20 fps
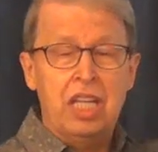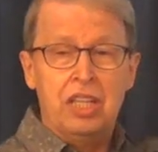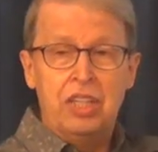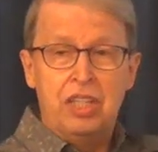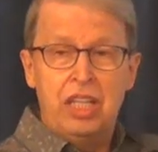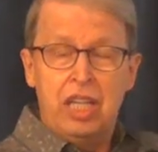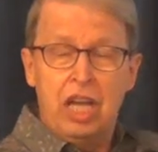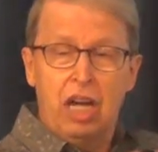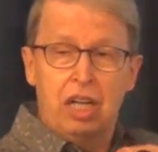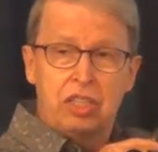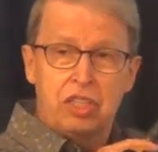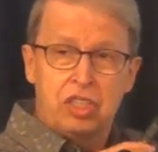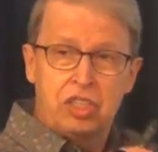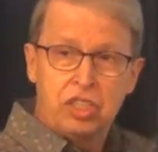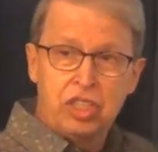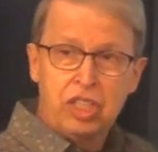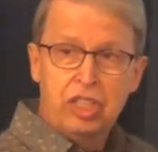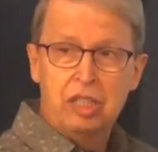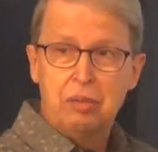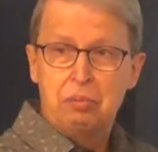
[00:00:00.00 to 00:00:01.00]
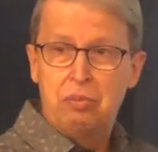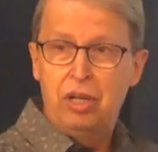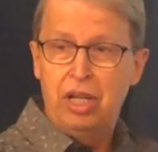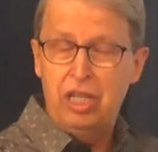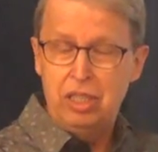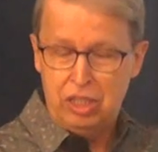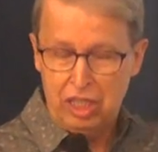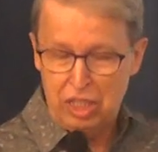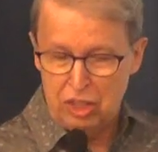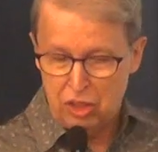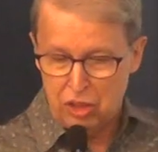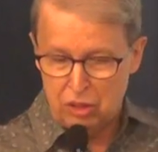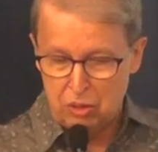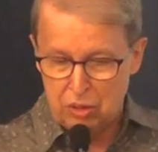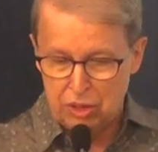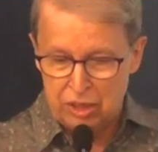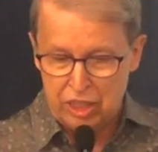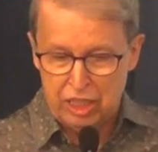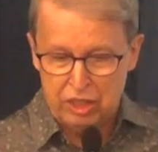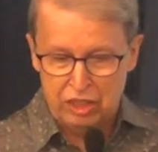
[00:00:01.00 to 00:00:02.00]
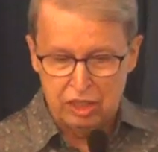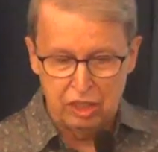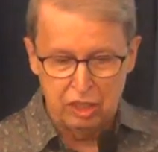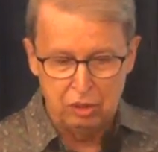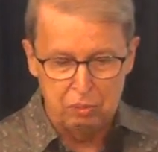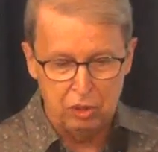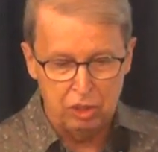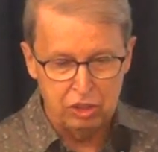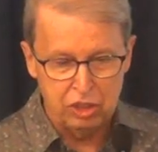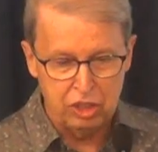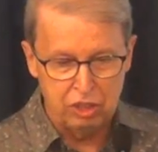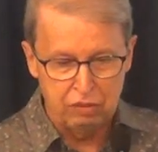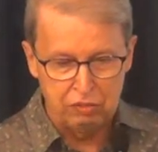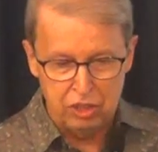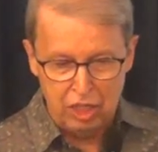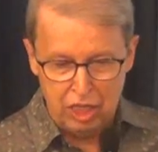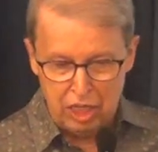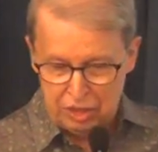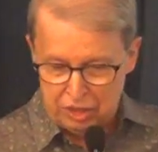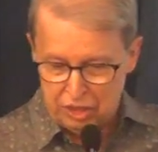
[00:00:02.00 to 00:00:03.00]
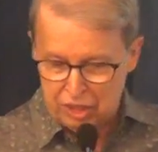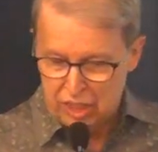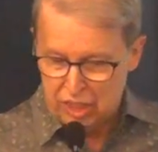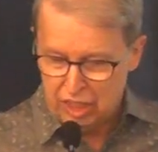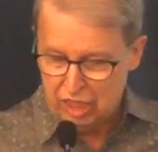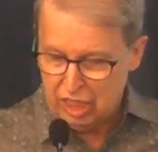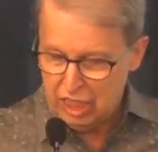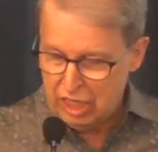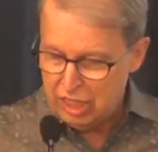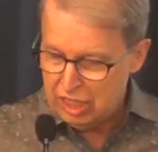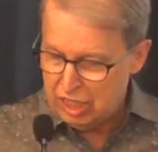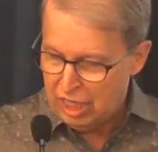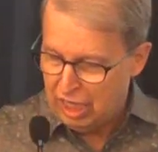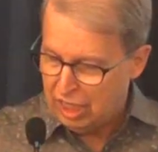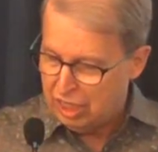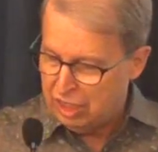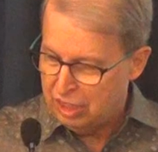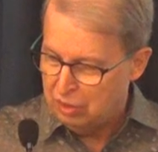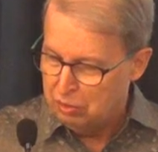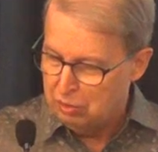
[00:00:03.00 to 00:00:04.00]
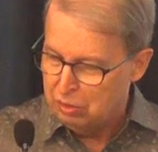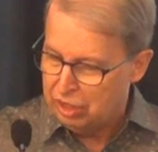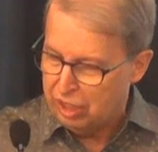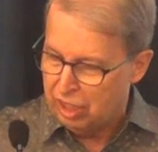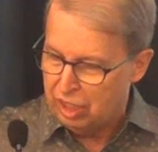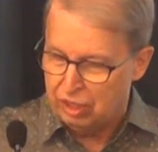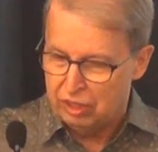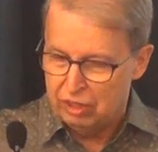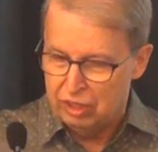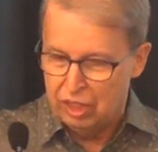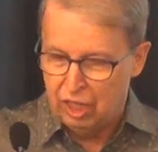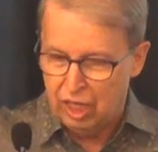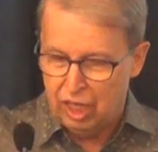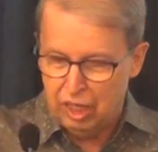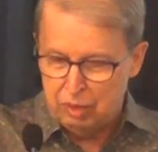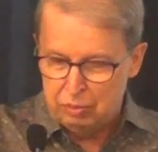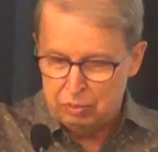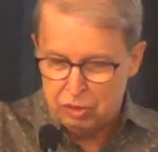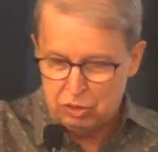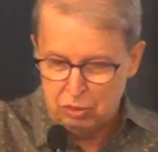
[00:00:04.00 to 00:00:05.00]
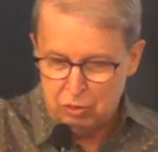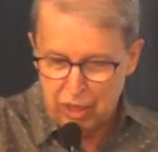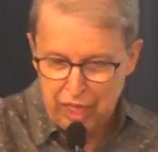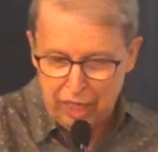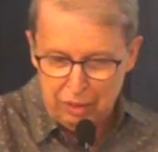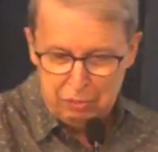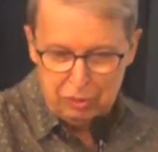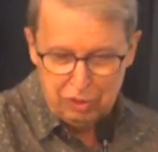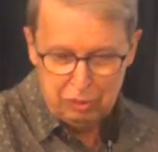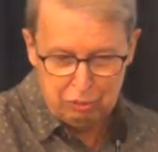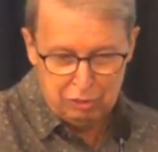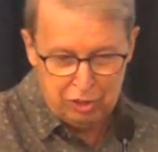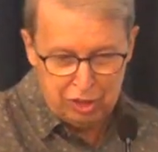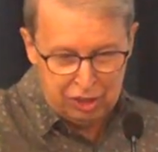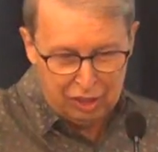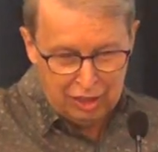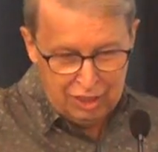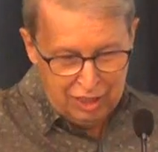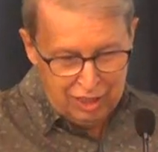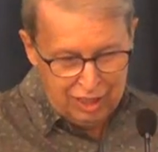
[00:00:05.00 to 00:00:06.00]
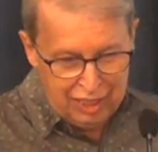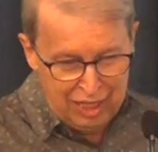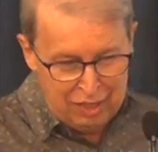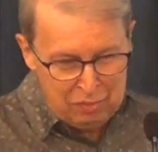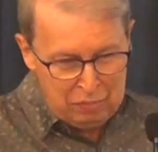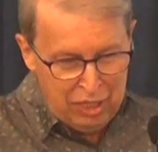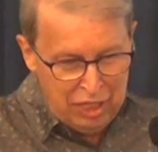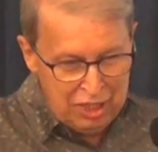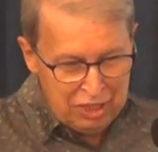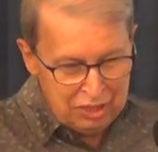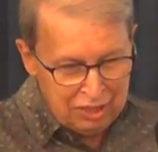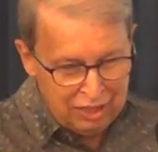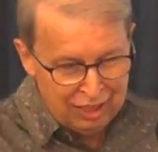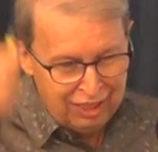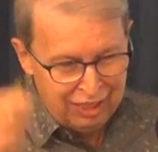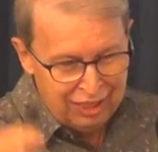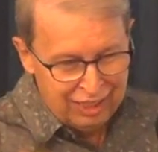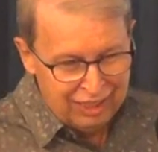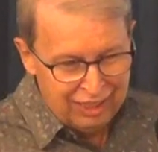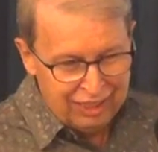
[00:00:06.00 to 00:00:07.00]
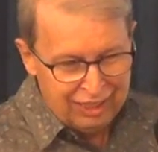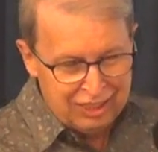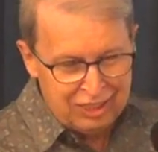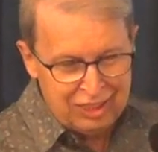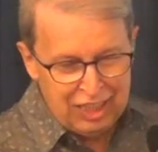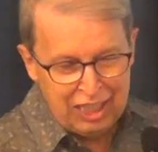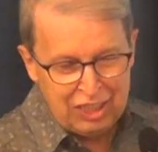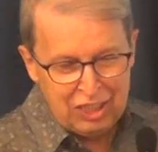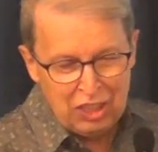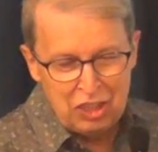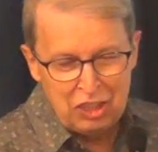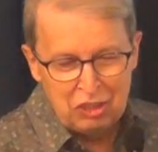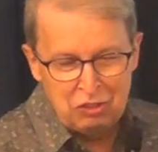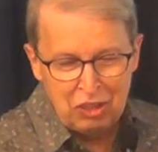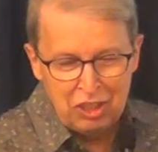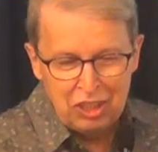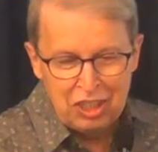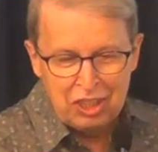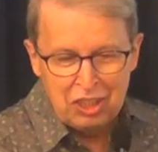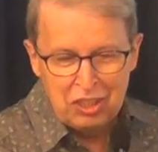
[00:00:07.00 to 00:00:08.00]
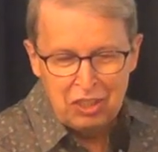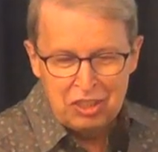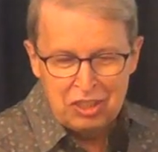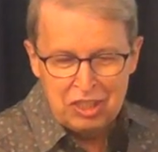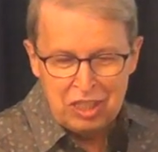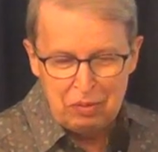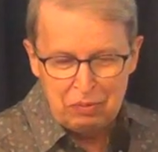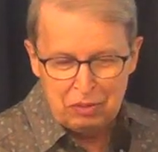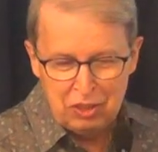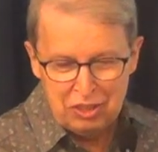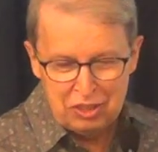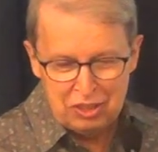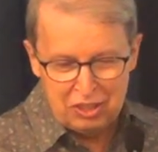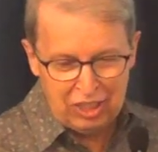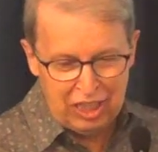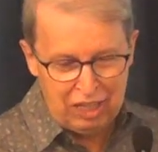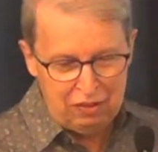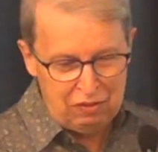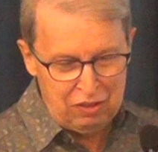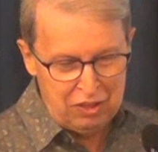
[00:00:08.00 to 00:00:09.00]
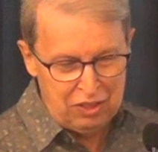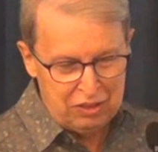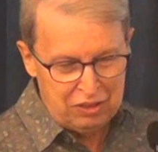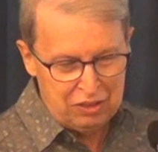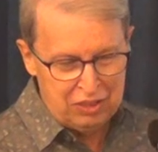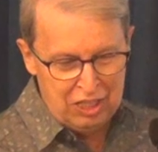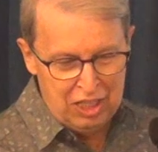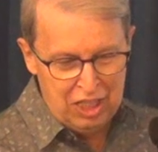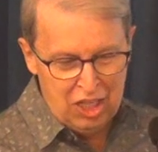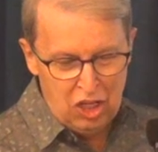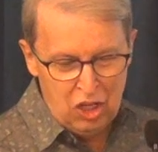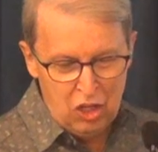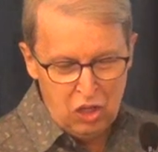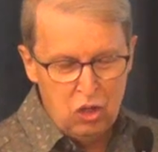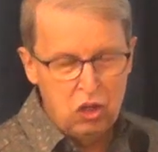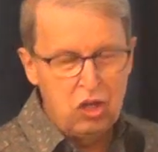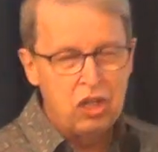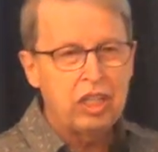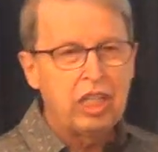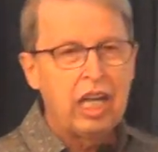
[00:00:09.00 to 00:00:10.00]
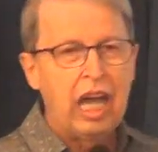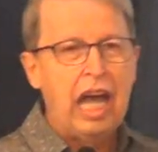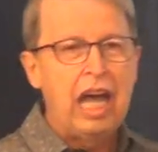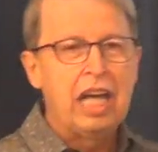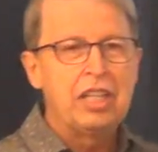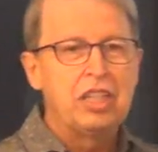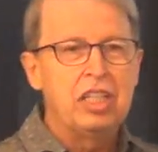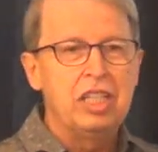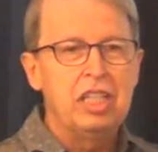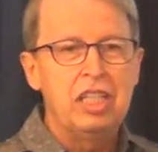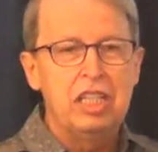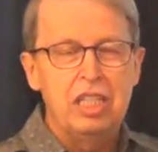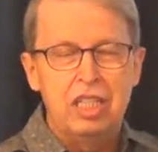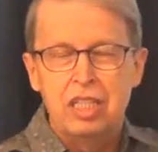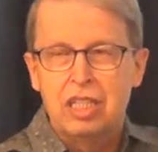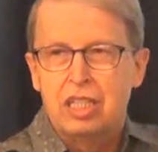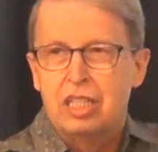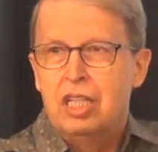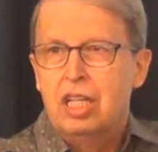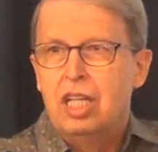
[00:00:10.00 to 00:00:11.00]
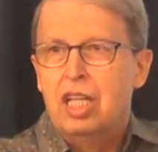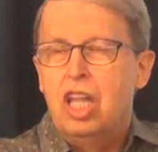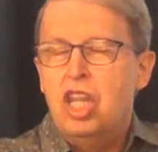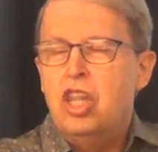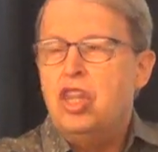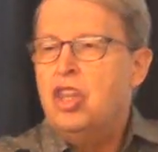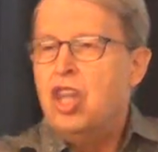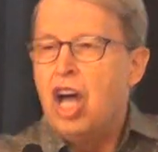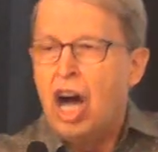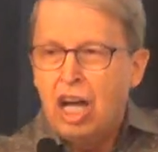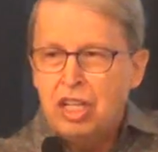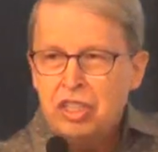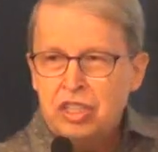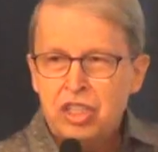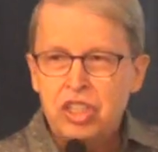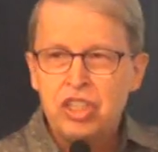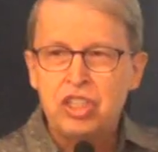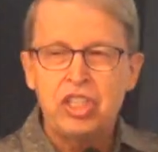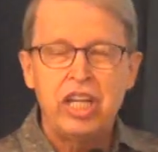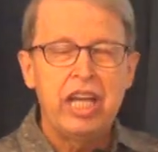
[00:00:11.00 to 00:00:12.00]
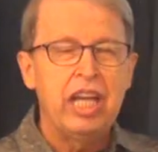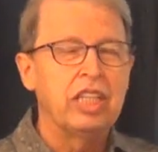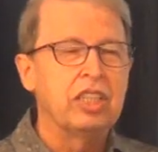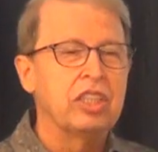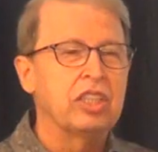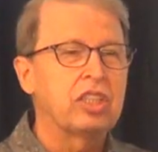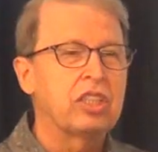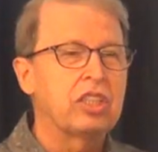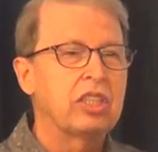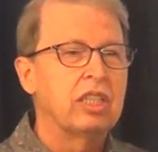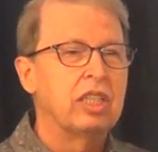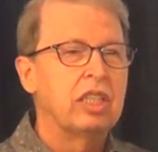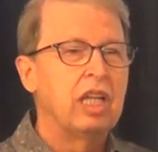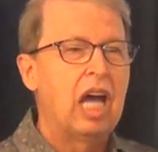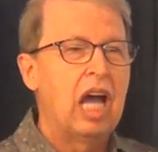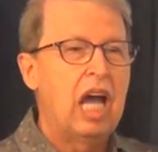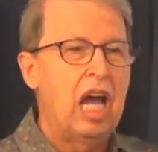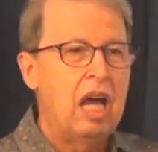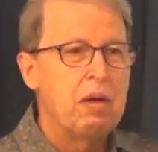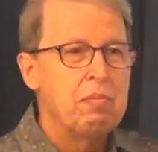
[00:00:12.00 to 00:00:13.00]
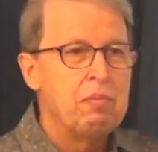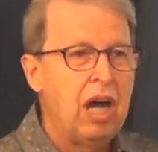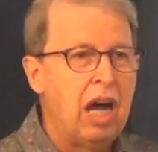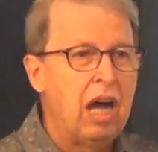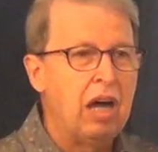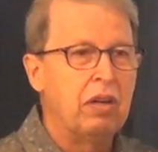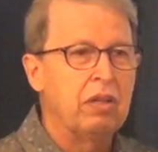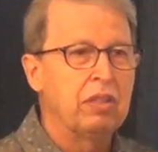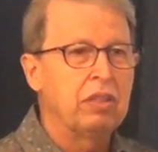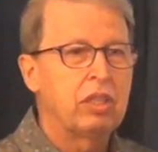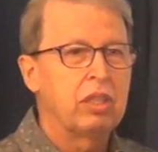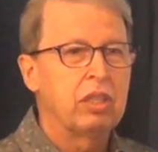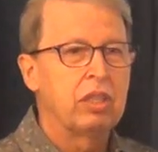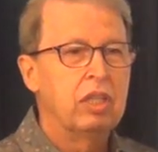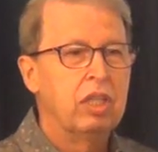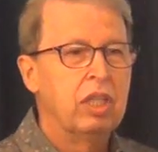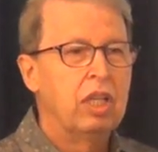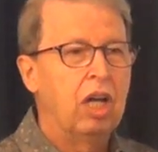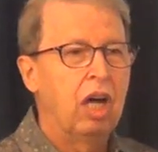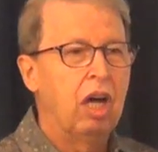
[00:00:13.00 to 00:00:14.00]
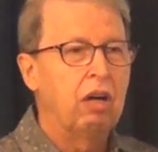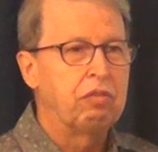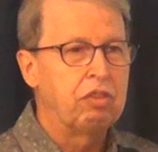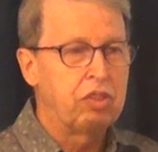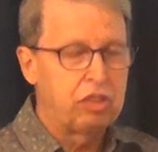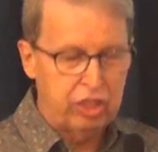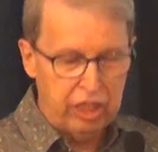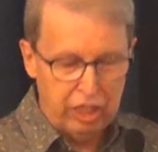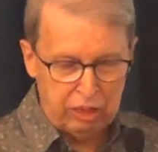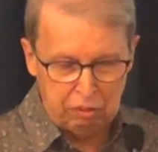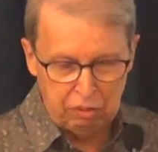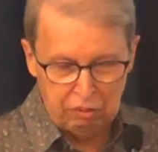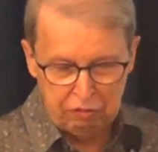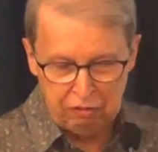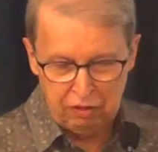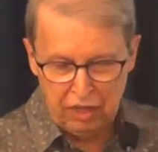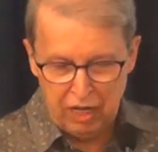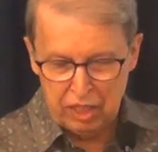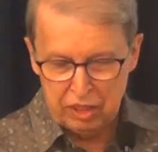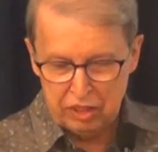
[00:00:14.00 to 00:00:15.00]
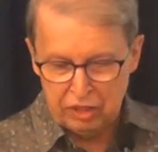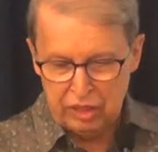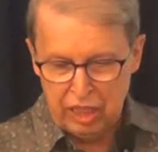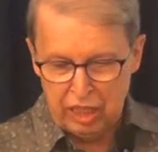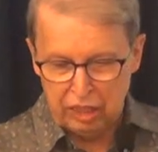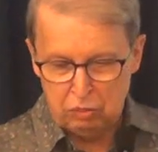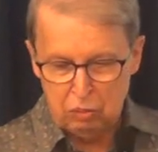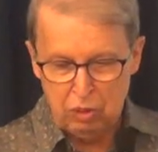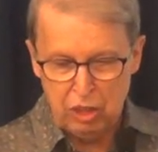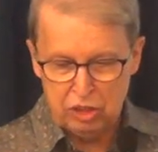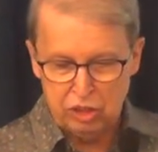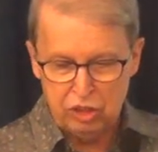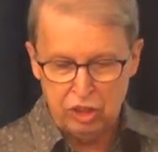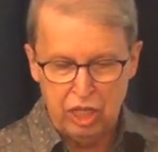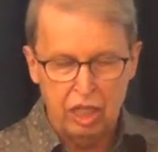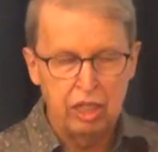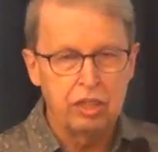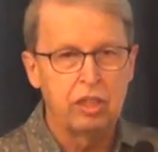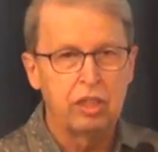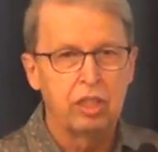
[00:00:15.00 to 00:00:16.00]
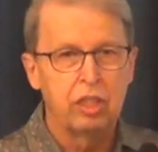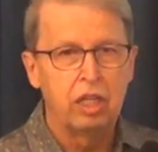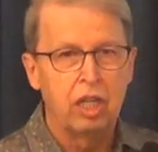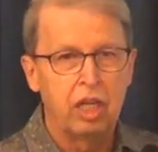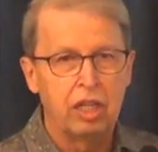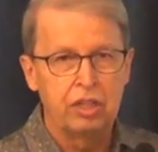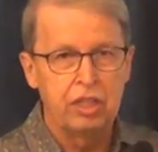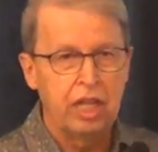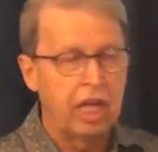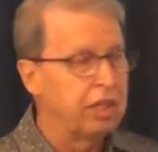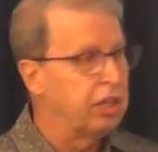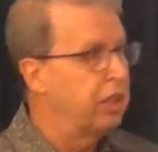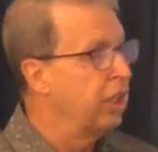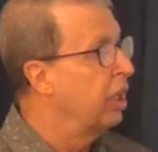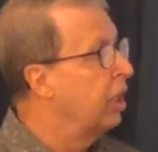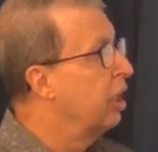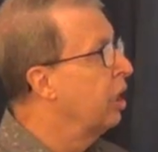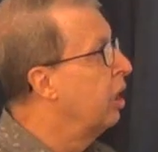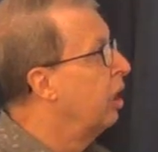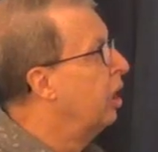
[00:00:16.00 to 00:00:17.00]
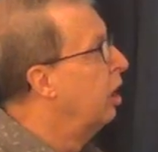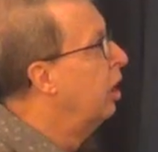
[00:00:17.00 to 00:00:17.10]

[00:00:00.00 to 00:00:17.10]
They are celebrating the goodness and the mercy of God. Hey, hallelujah. I am so happy today. Amen. Amen. Second Chronicle chapter 7. Look at the nonsense amount of sacrifice that was done on that day.